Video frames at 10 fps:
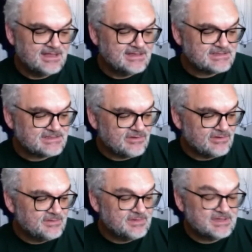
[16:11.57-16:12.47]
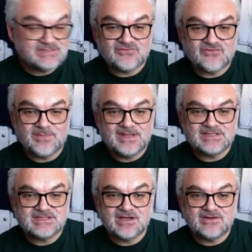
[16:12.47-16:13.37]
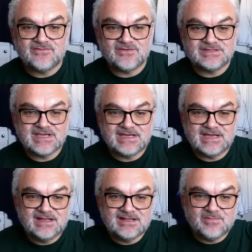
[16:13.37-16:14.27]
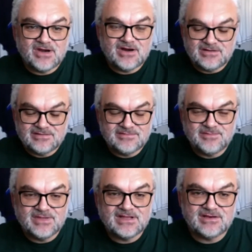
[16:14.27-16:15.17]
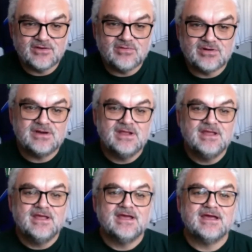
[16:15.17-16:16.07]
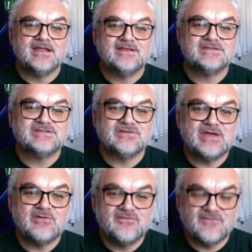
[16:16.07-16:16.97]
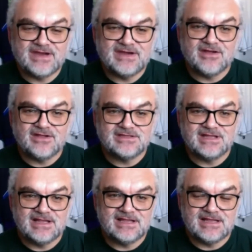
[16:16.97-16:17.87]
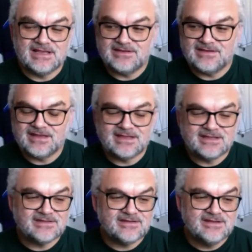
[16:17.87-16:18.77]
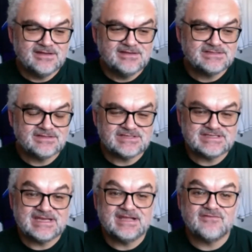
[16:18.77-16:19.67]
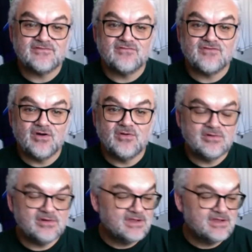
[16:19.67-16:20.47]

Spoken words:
So, I mean, this is a tremendous honor for a tiny little bar in the middle of nowhere. And so they were invited onto the Late Late, and so they're sitting in the front row.